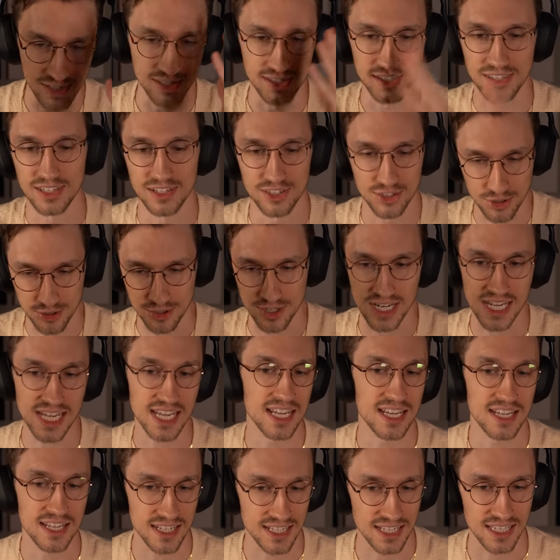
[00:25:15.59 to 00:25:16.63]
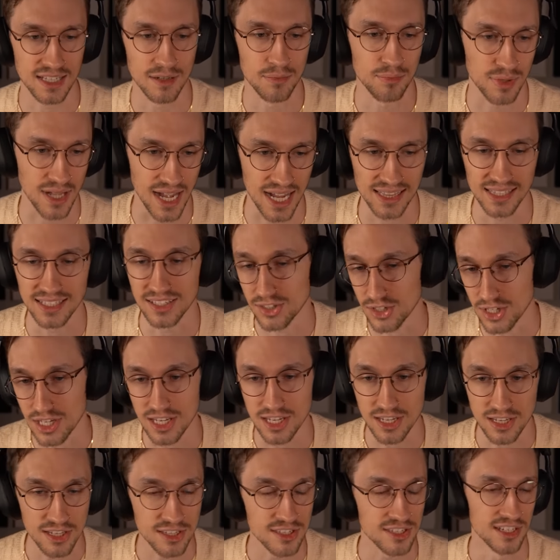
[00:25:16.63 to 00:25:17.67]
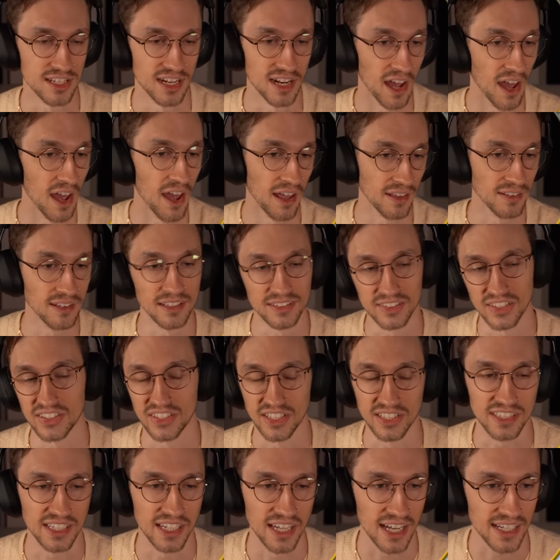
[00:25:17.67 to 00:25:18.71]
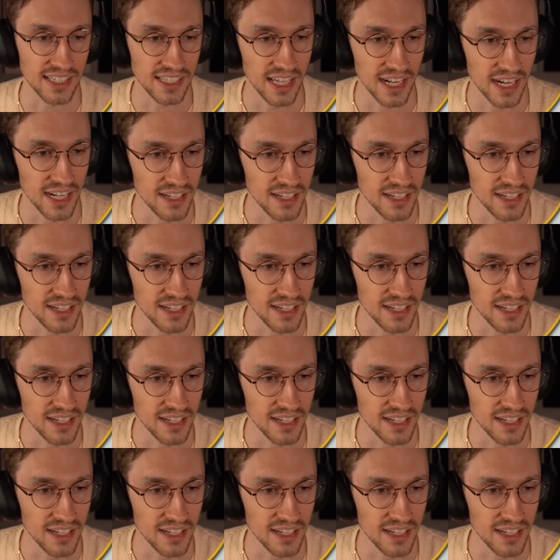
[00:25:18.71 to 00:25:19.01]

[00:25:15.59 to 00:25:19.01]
and the trees and the plant the seeds and I get